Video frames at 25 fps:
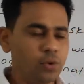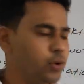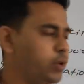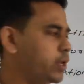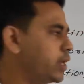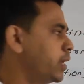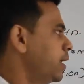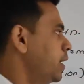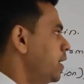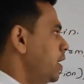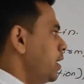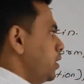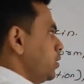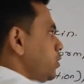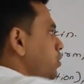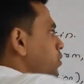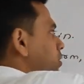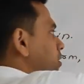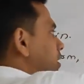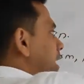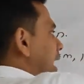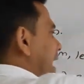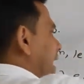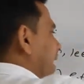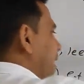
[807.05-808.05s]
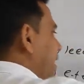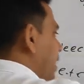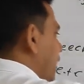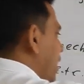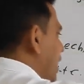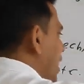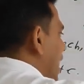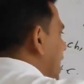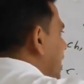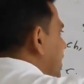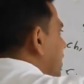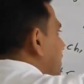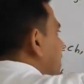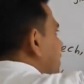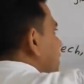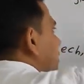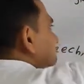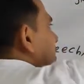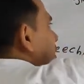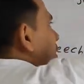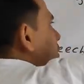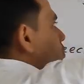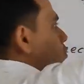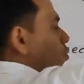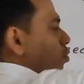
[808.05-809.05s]
Okay, so cycle like
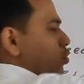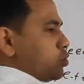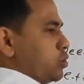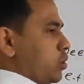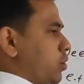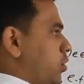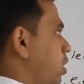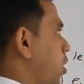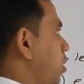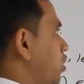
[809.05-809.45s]
this goes on.